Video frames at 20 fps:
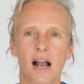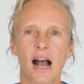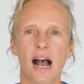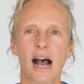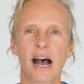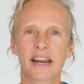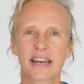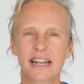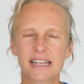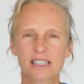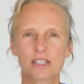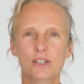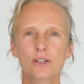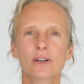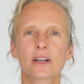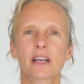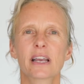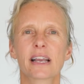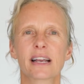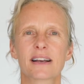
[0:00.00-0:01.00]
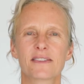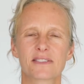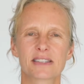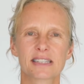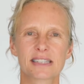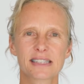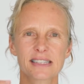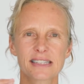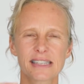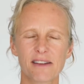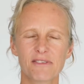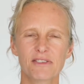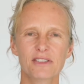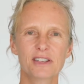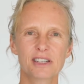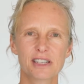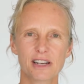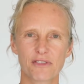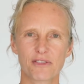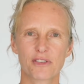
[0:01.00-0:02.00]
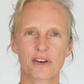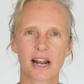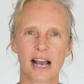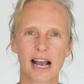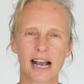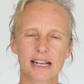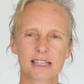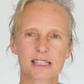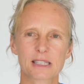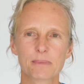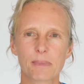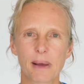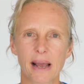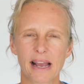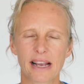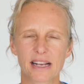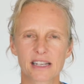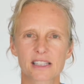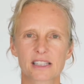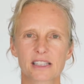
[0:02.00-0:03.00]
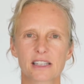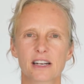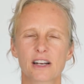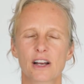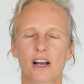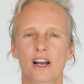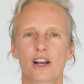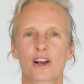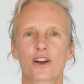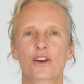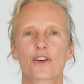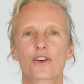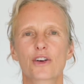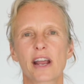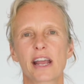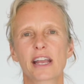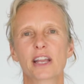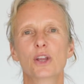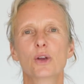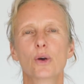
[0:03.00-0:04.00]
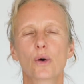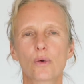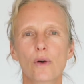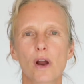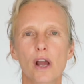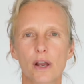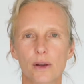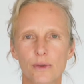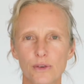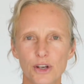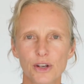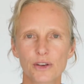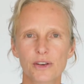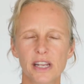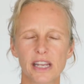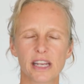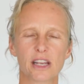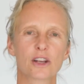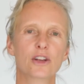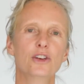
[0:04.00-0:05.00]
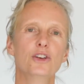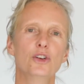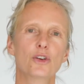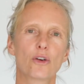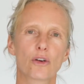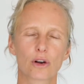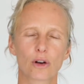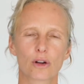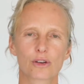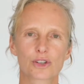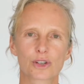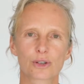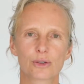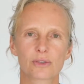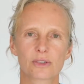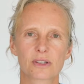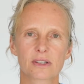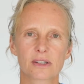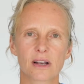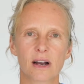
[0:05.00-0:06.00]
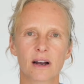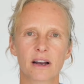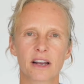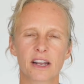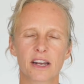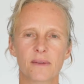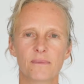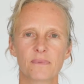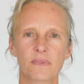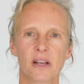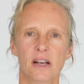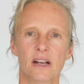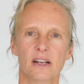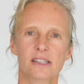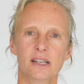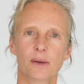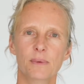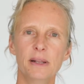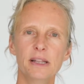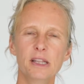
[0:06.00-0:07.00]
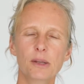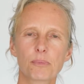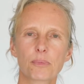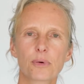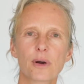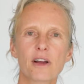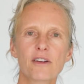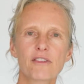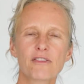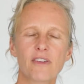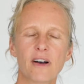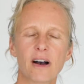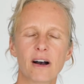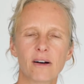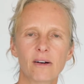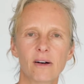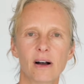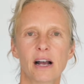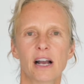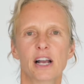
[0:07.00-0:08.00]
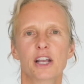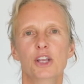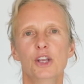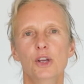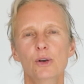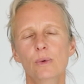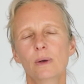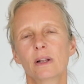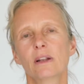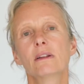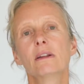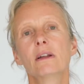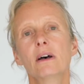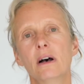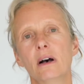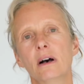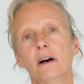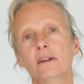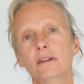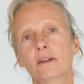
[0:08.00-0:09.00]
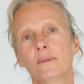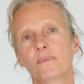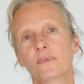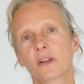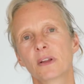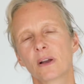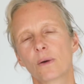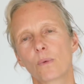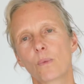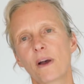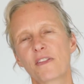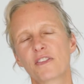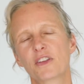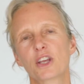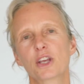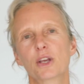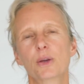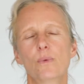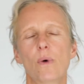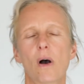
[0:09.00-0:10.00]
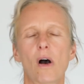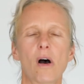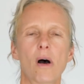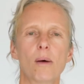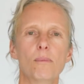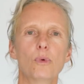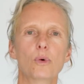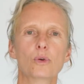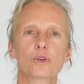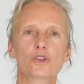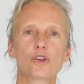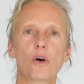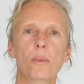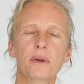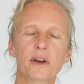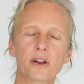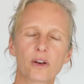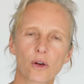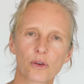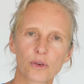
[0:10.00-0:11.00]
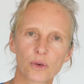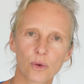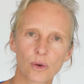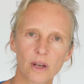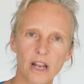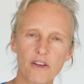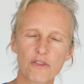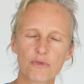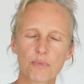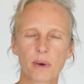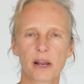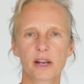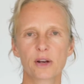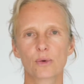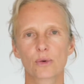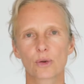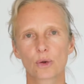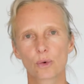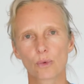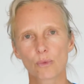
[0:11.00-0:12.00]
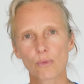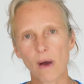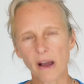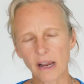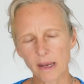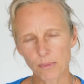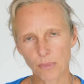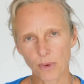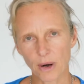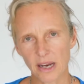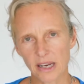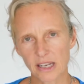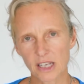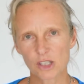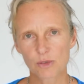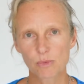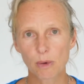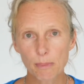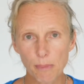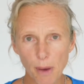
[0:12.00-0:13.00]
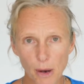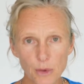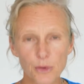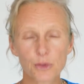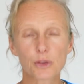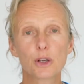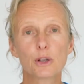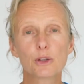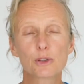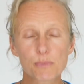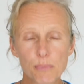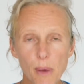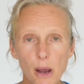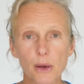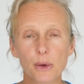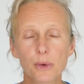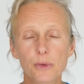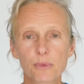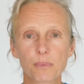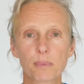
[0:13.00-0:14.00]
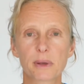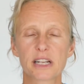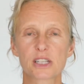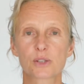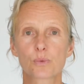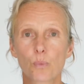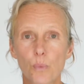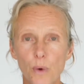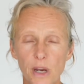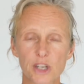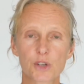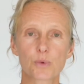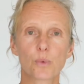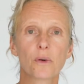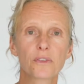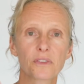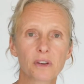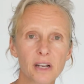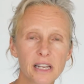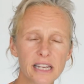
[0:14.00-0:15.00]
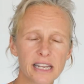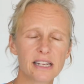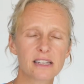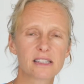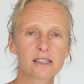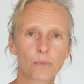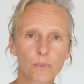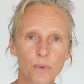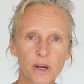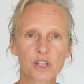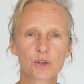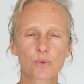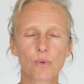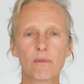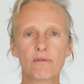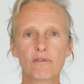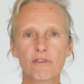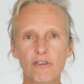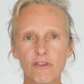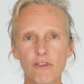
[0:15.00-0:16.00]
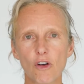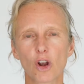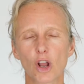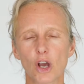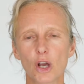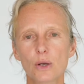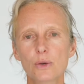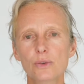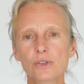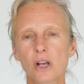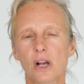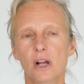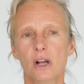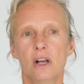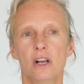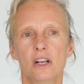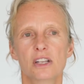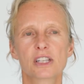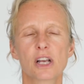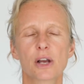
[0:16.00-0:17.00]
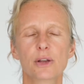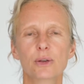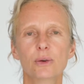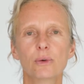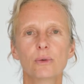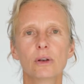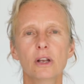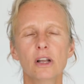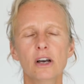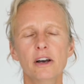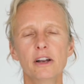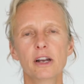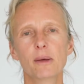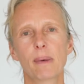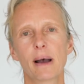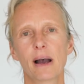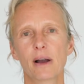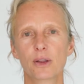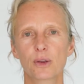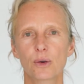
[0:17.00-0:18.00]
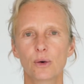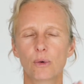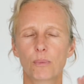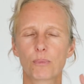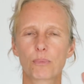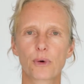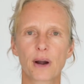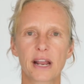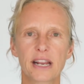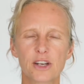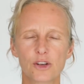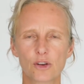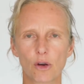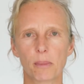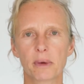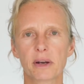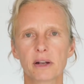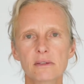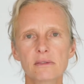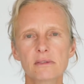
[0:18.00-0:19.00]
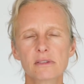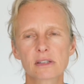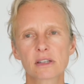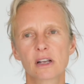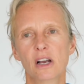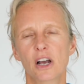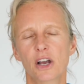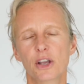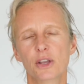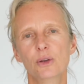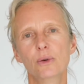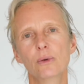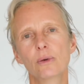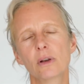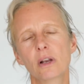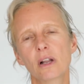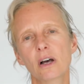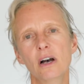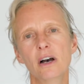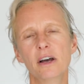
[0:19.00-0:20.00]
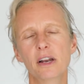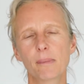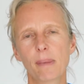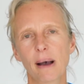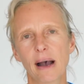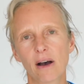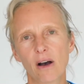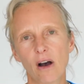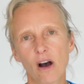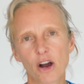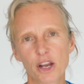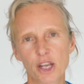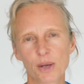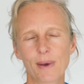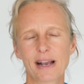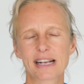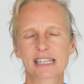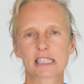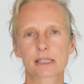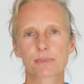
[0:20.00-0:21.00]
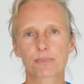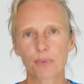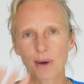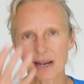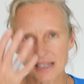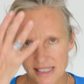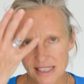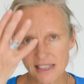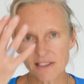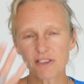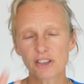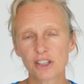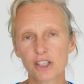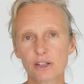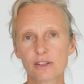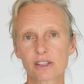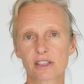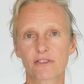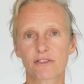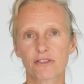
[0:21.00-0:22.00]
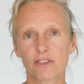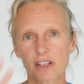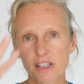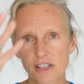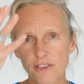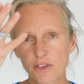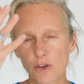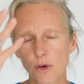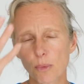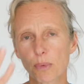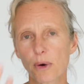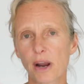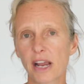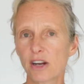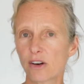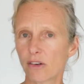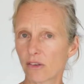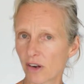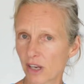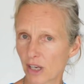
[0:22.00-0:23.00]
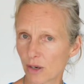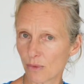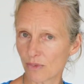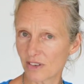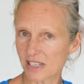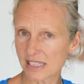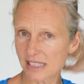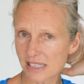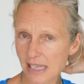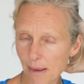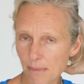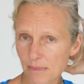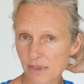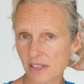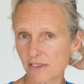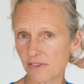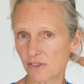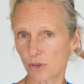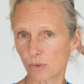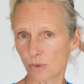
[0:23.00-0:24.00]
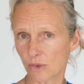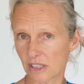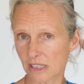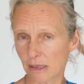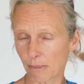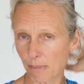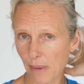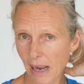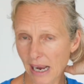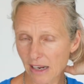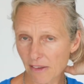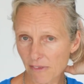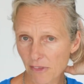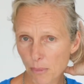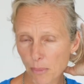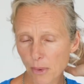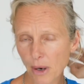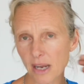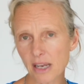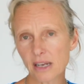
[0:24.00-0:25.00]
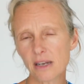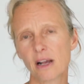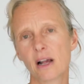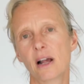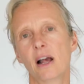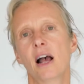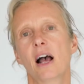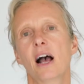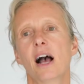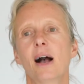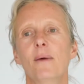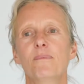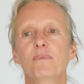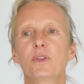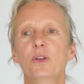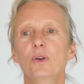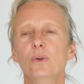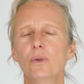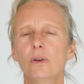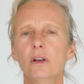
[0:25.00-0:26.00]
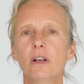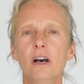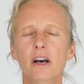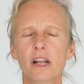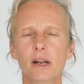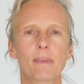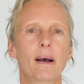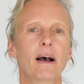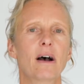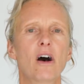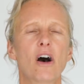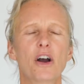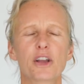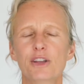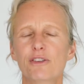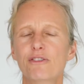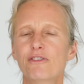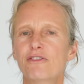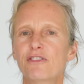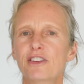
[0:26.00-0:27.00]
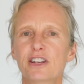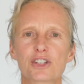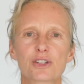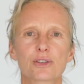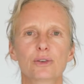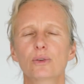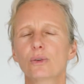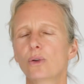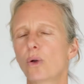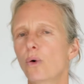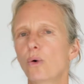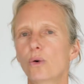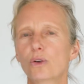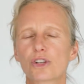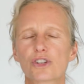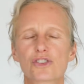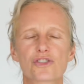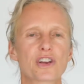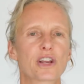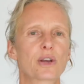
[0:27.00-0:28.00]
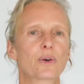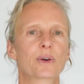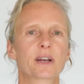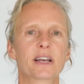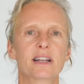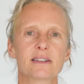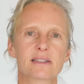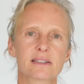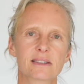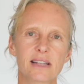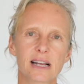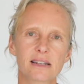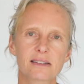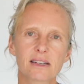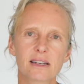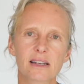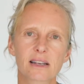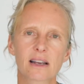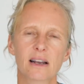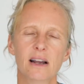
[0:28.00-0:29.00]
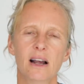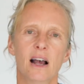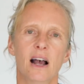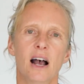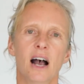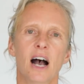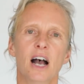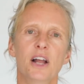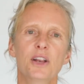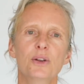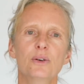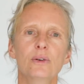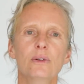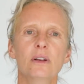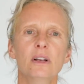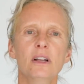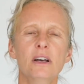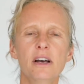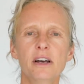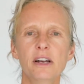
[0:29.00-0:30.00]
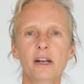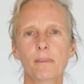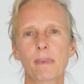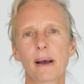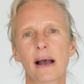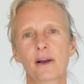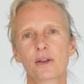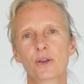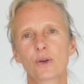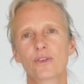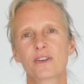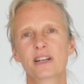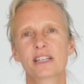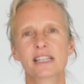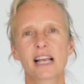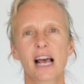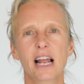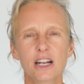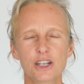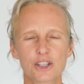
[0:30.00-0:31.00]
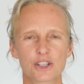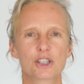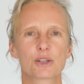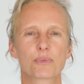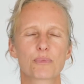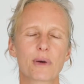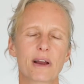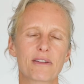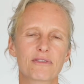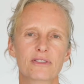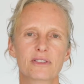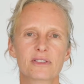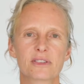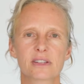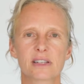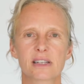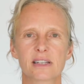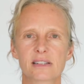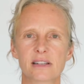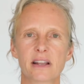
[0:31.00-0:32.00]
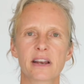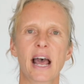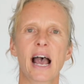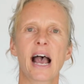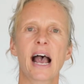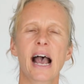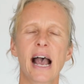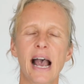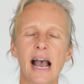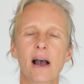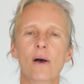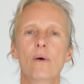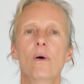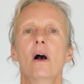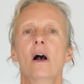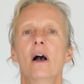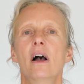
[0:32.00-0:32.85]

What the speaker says: and it's looking at the 7 different aspects that create your own unique neurological design. So in the profile, you will learn whether you are more dominant on your left brain or your right brain, because we both use both, but it's which one leads and which one follows. So you'll learn about your brain dominance. You'll learn about, are you expressive and use the front of your brain, or are you receptive towards the back of the brain? You'll learn about, are you visual, auditory or kinesthetic? And you'll learn about your intelligence preferences and how